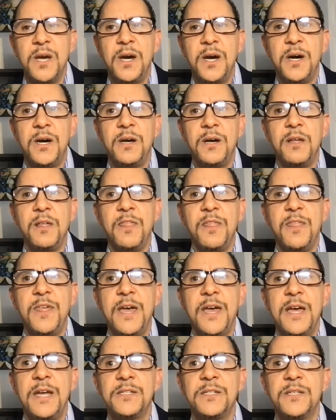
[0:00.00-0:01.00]

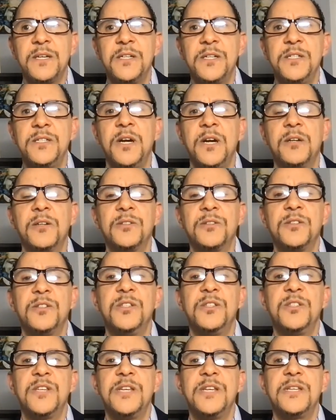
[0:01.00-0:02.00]
that
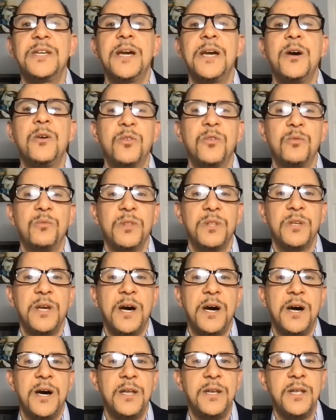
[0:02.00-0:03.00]
Douglass's encounter with
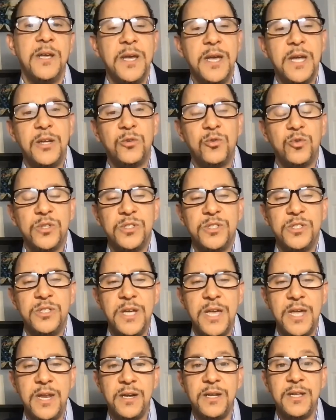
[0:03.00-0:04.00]
God and
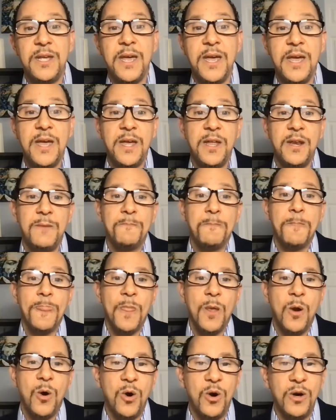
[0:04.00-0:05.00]
Christianity had
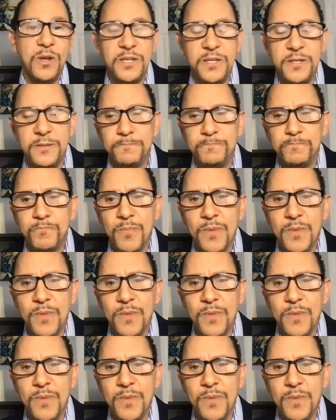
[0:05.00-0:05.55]
on him.